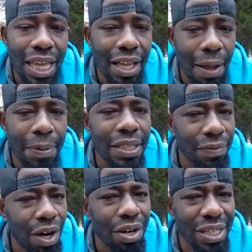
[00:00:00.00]
And companies,
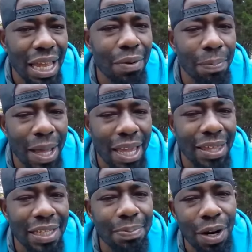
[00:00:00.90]
of course, they will
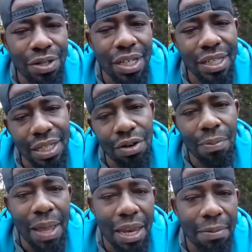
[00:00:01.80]
pay this person a certain
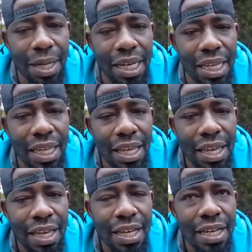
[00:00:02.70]
amount of money
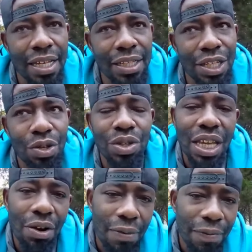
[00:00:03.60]
to use
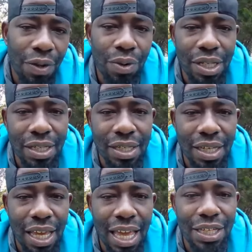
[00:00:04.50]
their influence
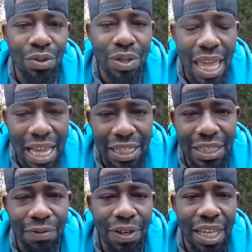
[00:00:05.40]
and to
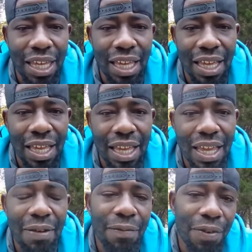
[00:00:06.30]
negatively
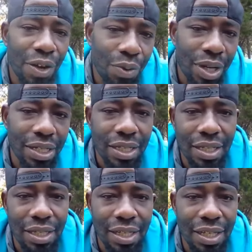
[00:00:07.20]

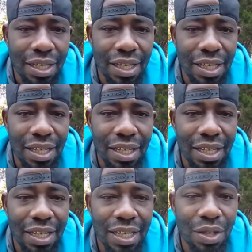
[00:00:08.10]
influence
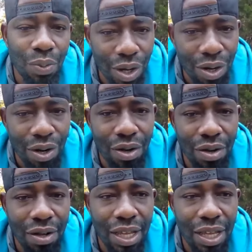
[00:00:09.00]
the world.